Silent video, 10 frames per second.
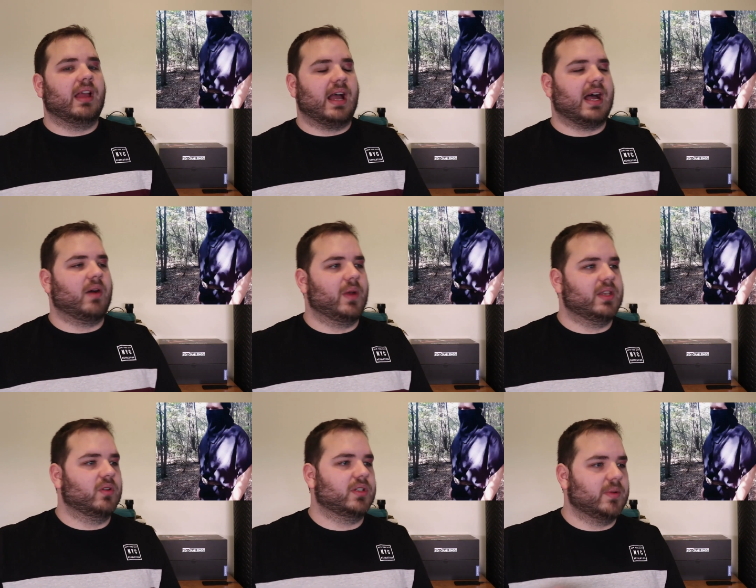
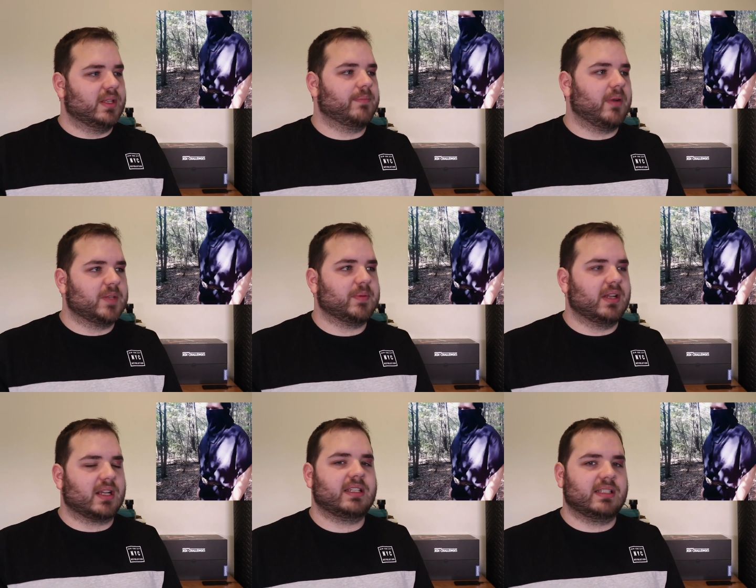when you're doing the
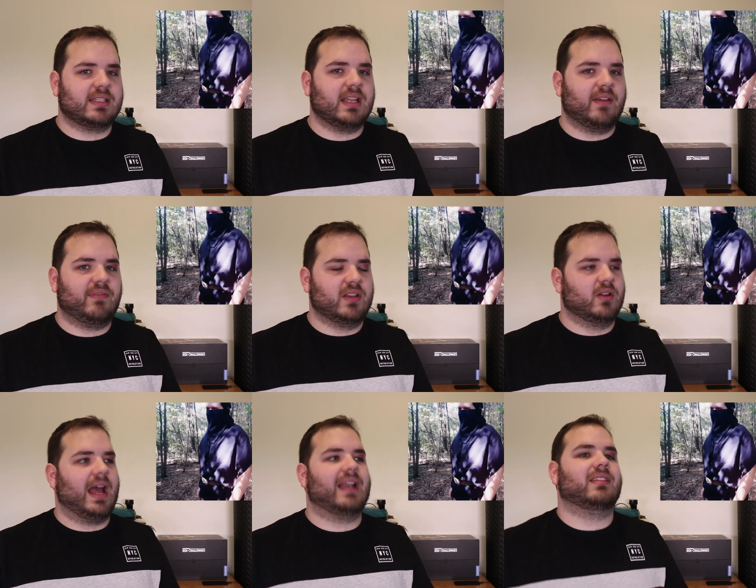post-production stuff and
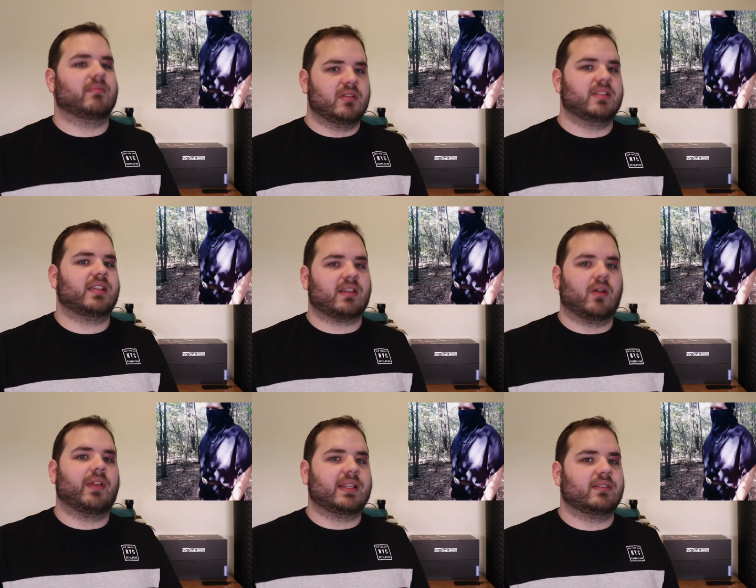you're adding the music and
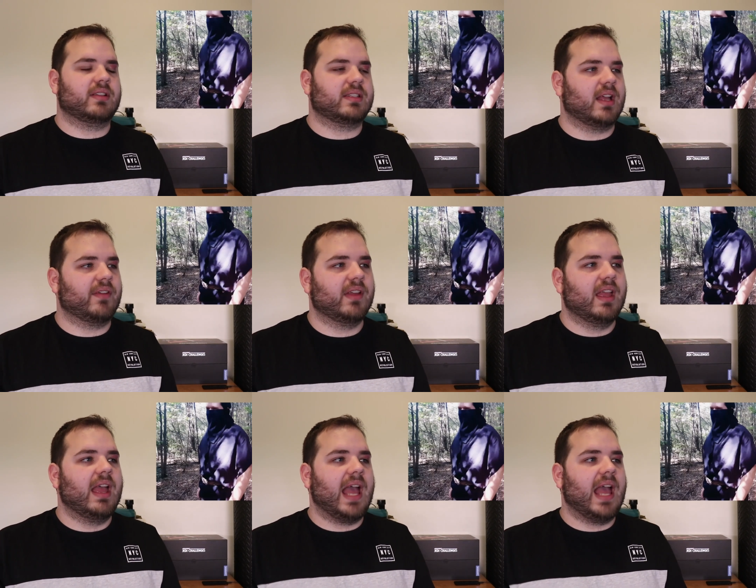all that sort of stuff,